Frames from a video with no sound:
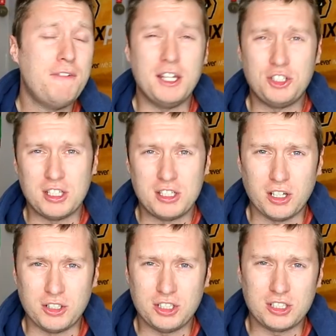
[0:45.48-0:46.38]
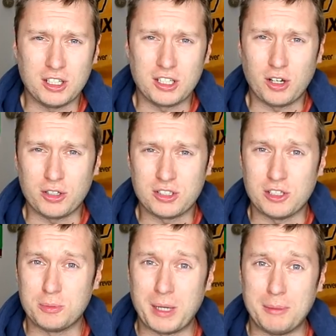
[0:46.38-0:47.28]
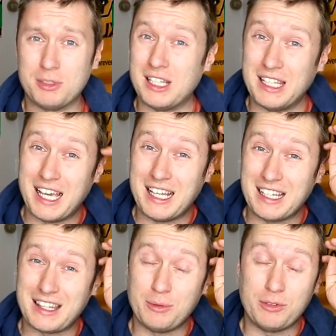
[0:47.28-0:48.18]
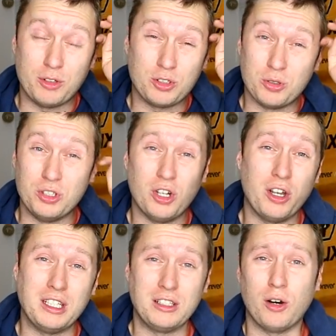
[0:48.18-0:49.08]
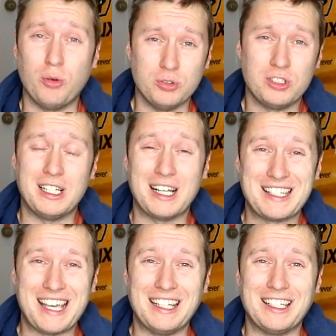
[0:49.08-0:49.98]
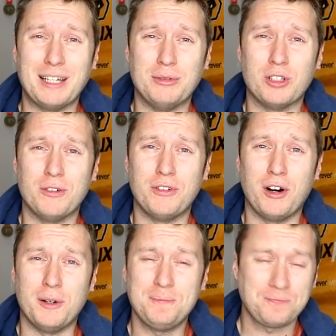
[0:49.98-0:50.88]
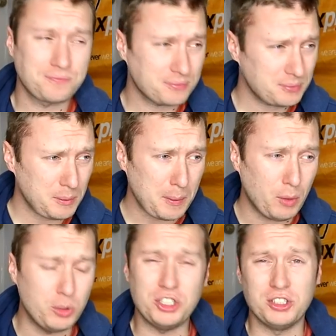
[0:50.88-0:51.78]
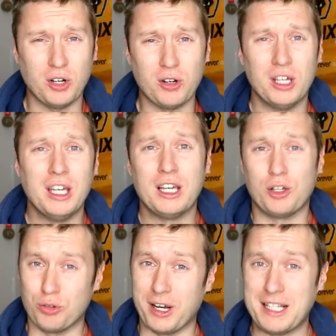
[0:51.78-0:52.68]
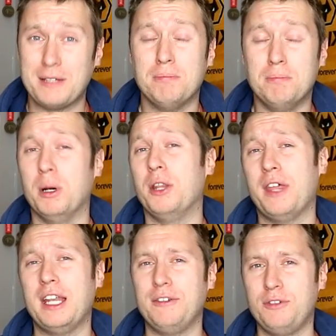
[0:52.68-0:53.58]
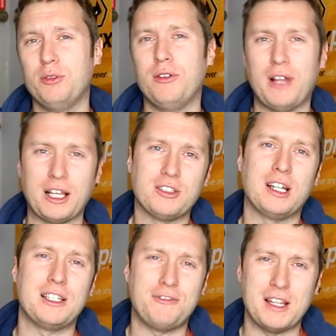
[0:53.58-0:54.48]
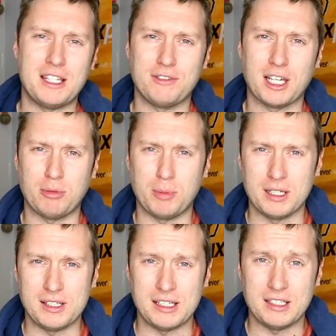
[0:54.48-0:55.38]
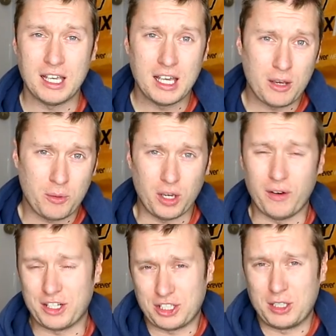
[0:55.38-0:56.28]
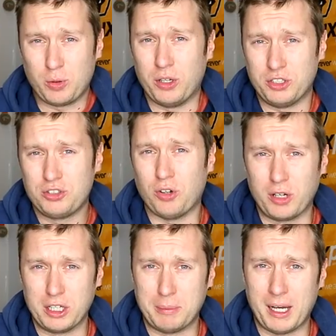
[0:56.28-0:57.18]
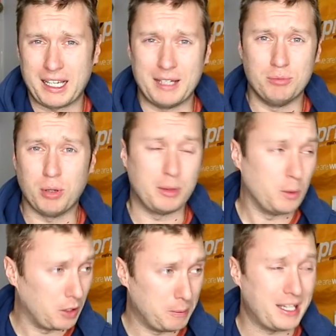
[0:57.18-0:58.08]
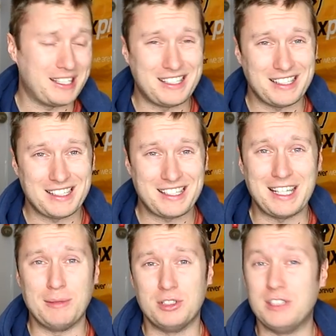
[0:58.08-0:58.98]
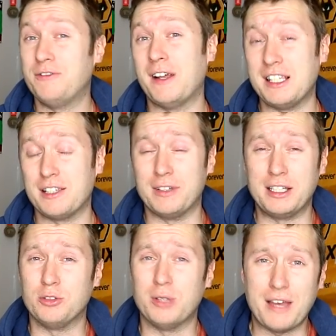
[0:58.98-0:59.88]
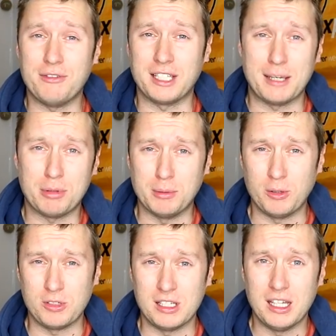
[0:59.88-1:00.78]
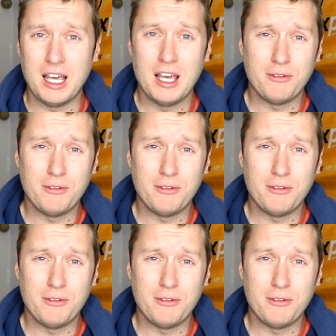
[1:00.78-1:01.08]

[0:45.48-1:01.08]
finishing touch is going to cost us perhaps in the end. I think we've only scored 9 goals in our 10 games so far, which is not great. But then if you reflect on our defensive capabilities, we are actually quite strong at the back end, probably one of the best teams defensively to ever get promoted